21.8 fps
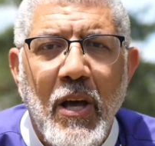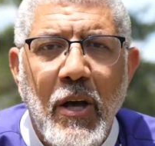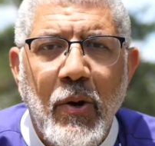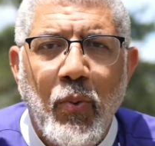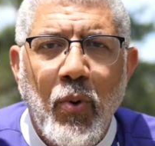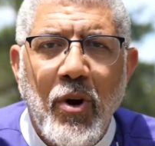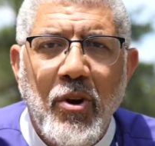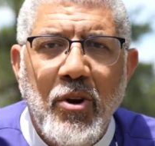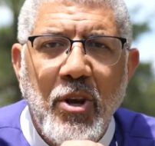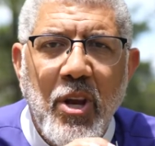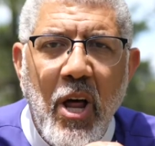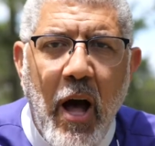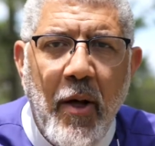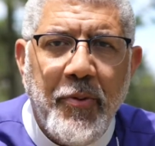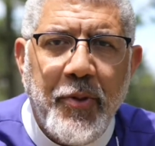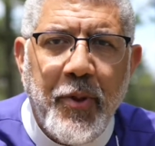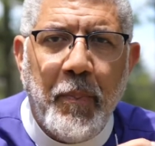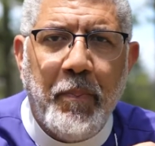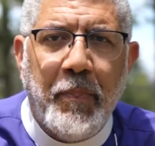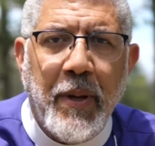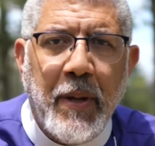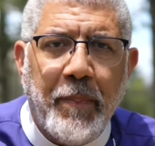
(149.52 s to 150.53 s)
We're not
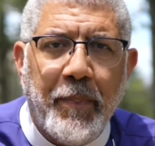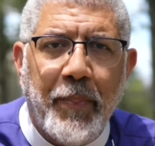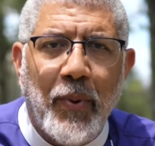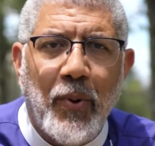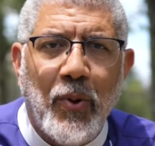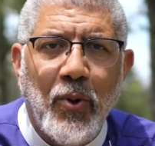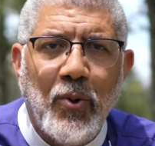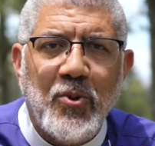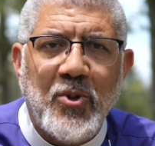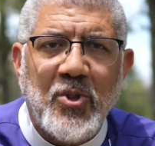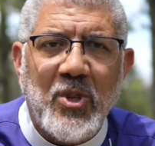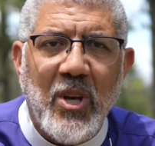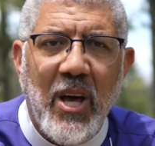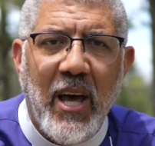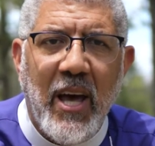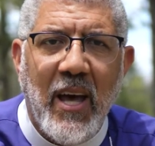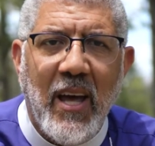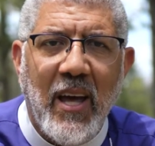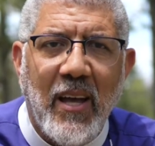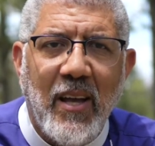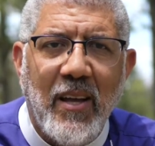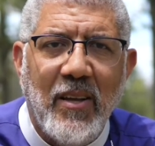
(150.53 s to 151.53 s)
the people who
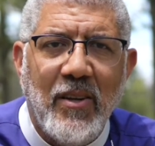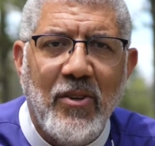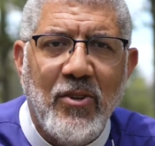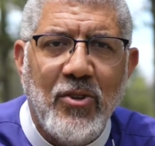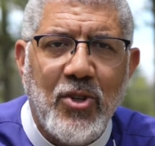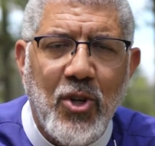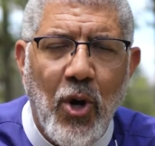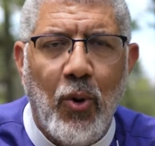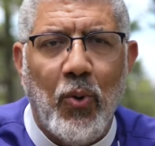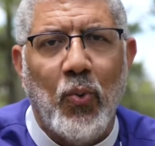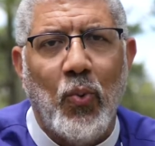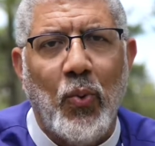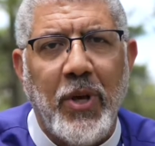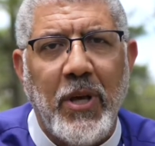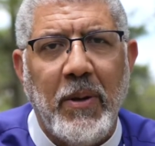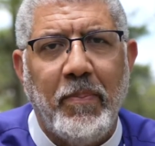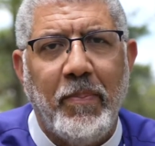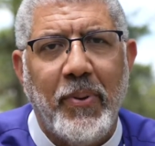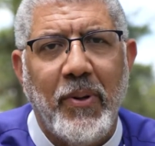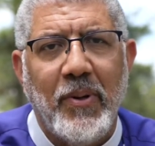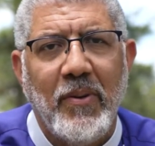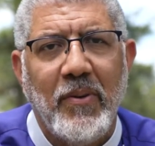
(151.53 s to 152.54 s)
say, don't
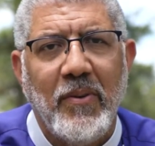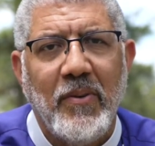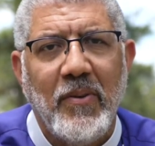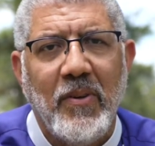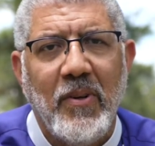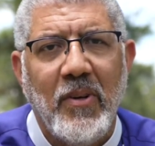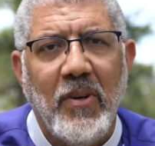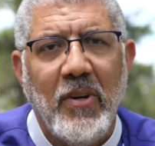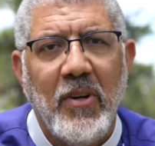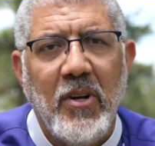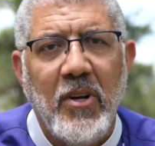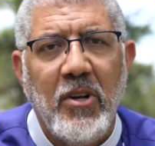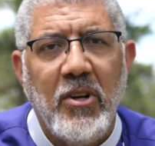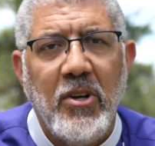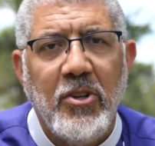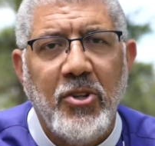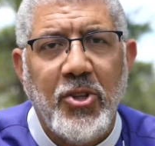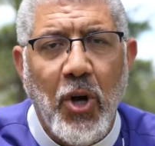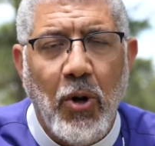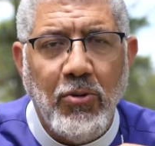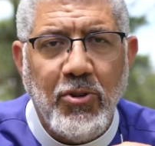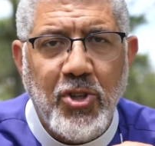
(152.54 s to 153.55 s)
weep,
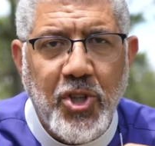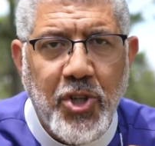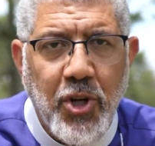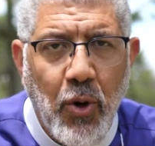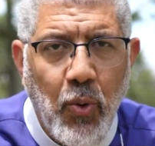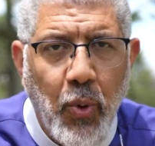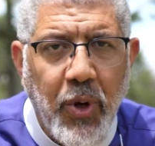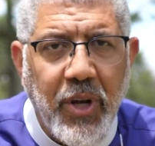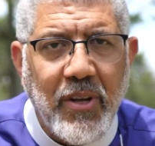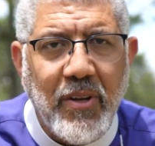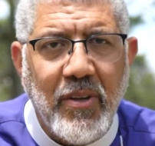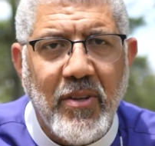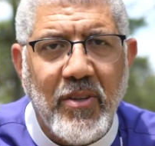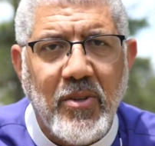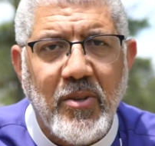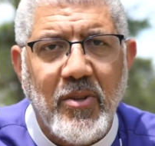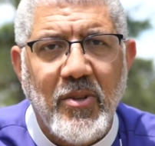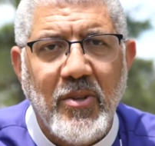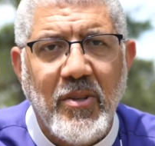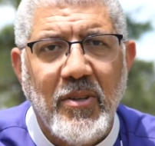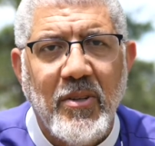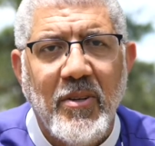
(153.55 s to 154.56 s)
don't show
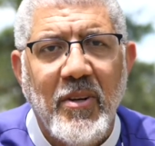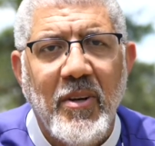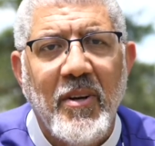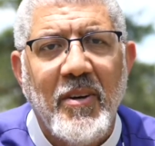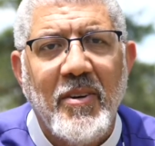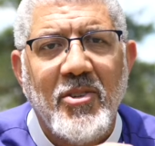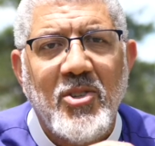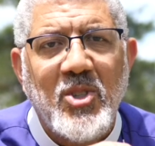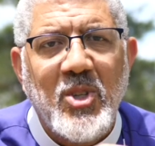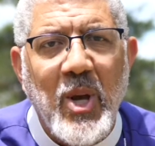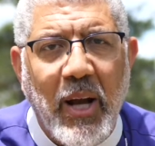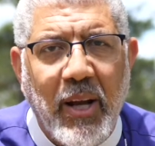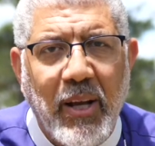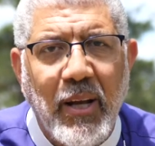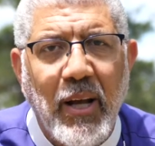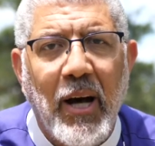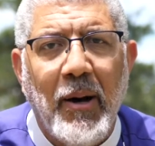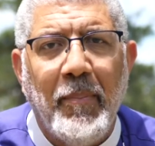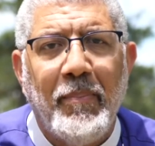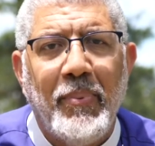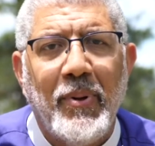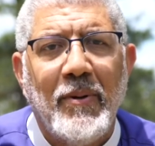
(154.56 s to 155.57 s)
weakness, suck it
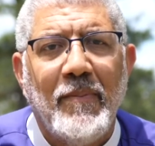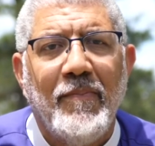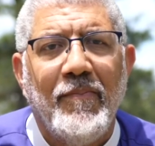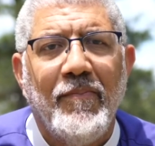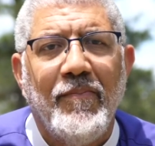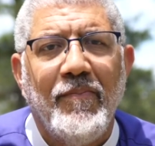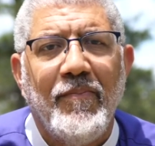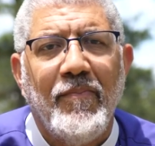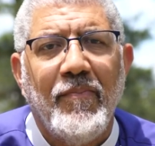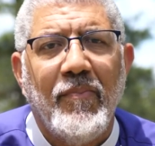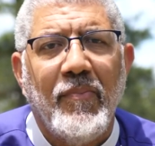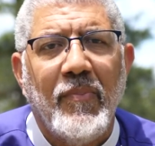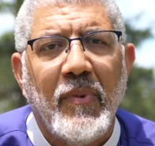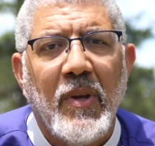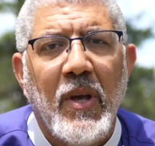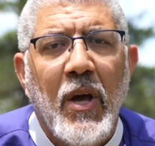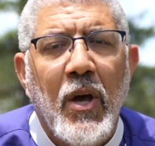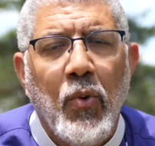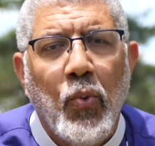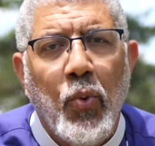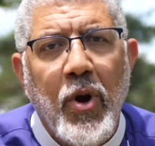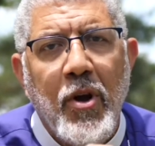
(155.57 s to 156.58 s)
up.
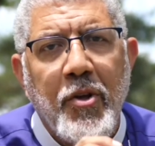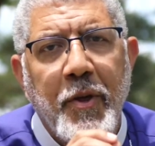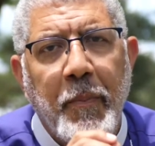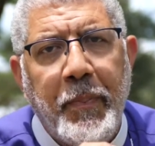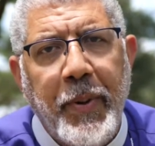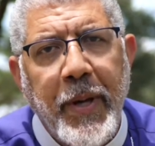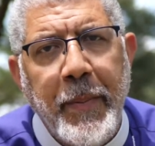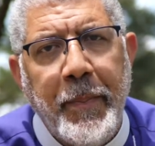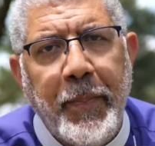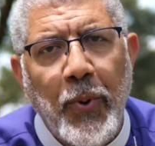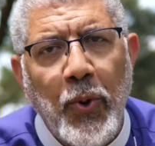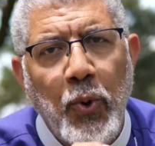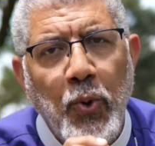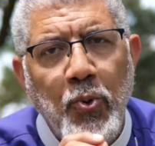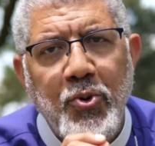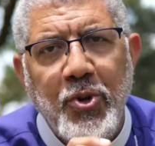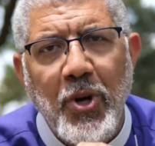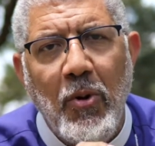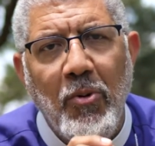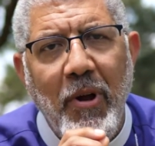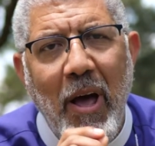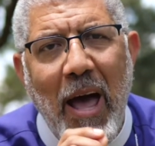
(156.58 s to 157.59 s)
We're the people who
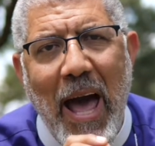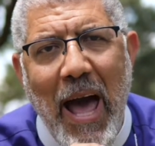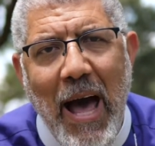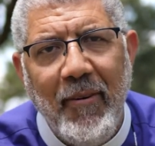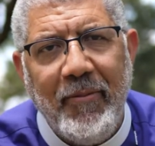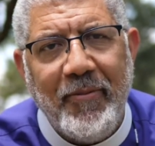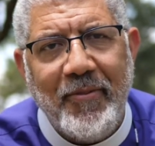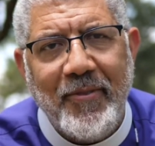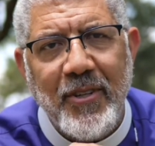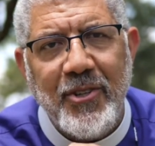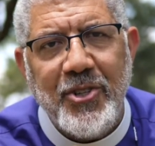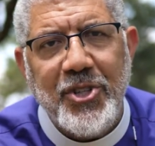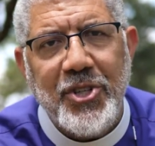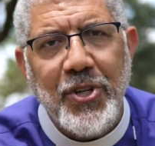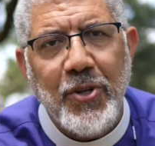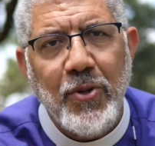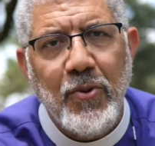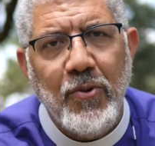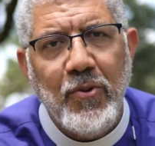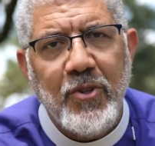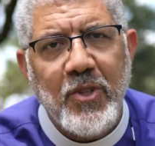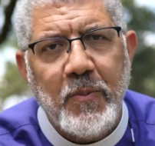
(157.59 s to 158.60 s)
don't have to
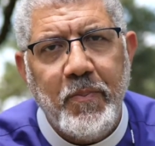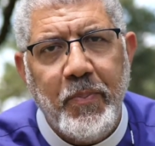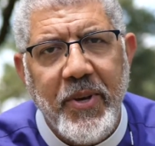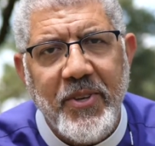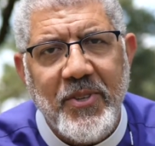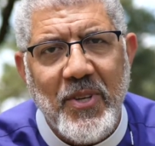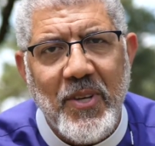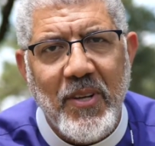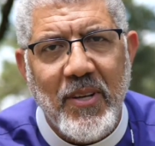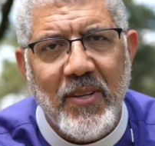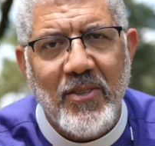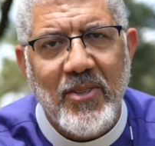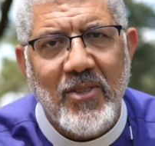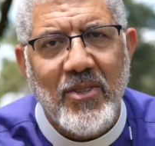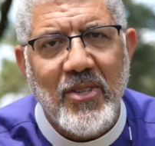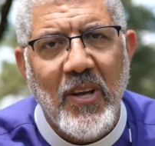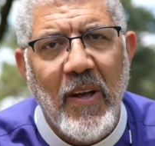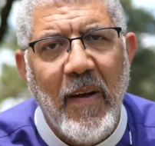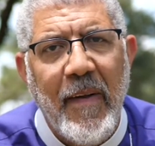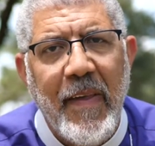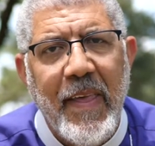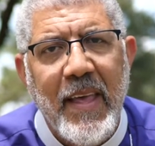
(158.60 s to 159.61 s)
choose busyness,
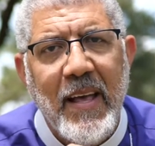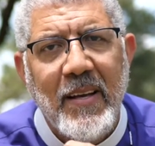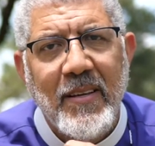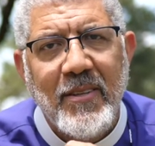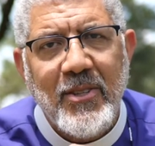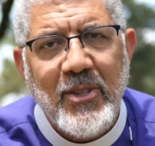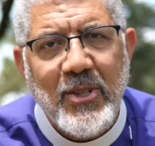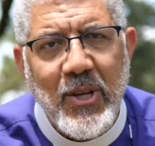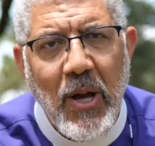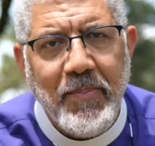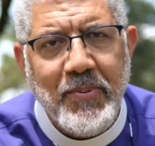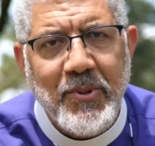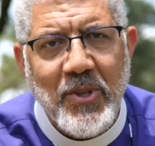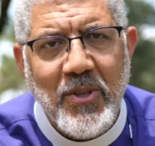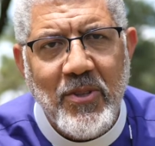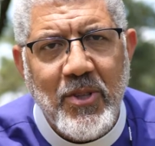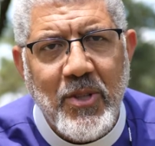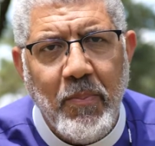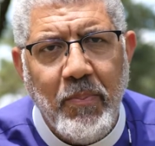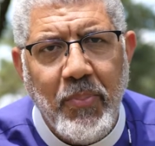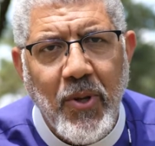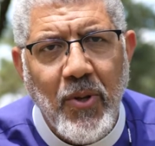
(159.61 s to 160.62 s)

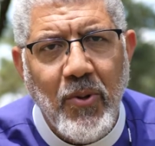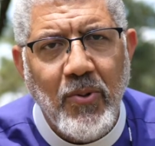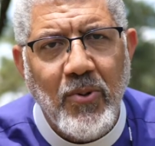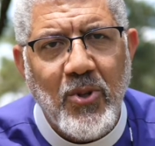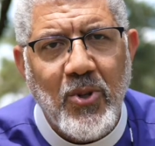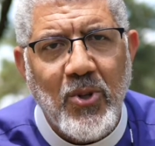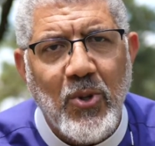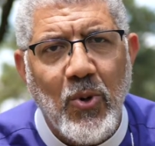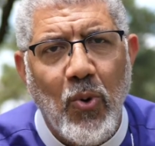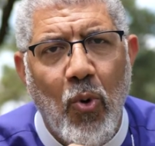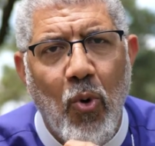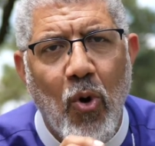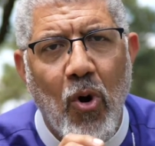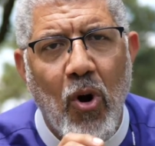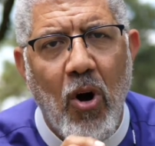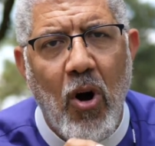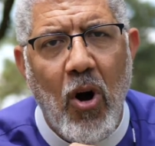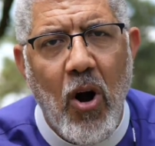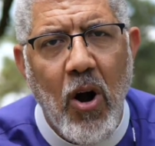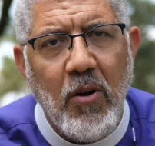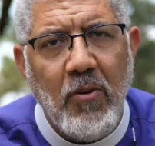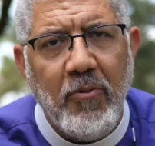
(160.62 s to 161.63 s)
substance abuse, or
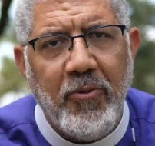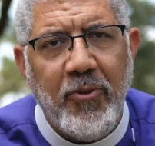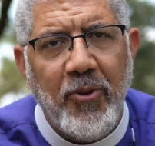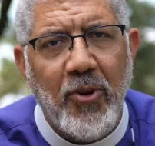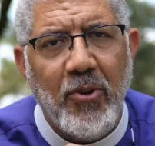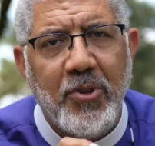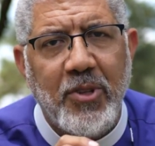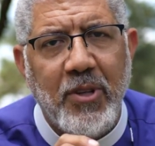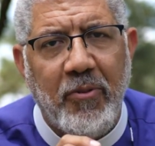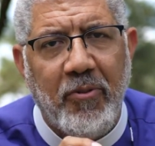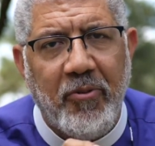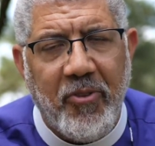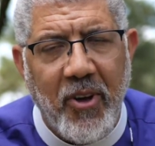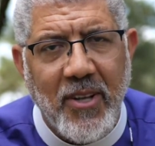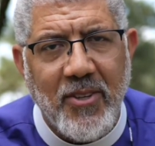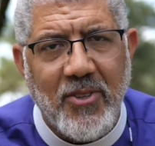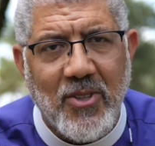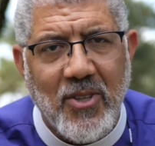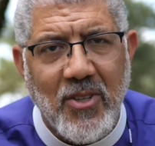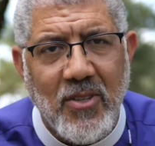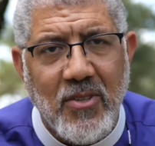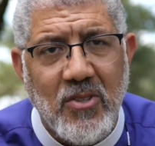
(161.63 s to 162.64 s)
artful
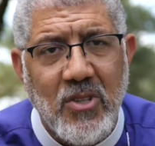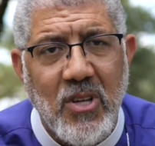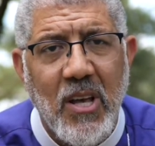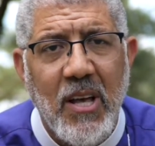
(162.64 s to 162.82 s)
defenses